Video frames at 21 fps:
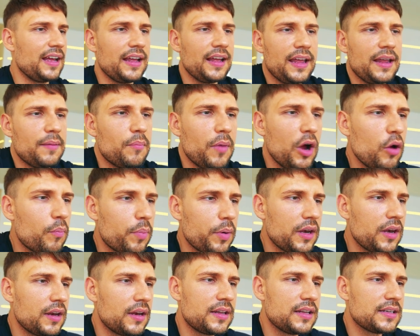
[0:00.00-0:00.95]
In my
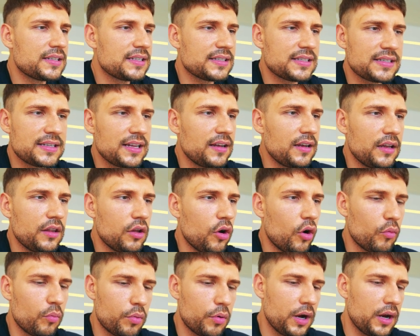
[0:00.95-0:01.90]
opinion, this is still a
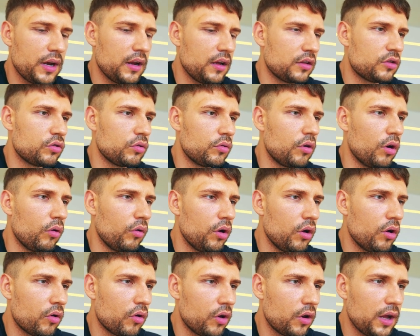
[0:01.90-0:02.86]
no-brainer to go
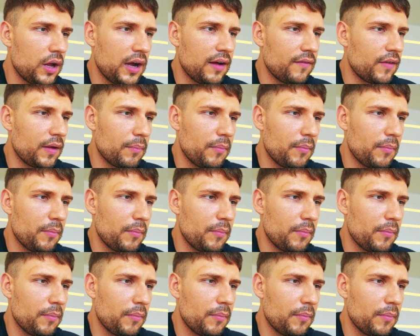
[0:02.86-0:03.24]
long on RV.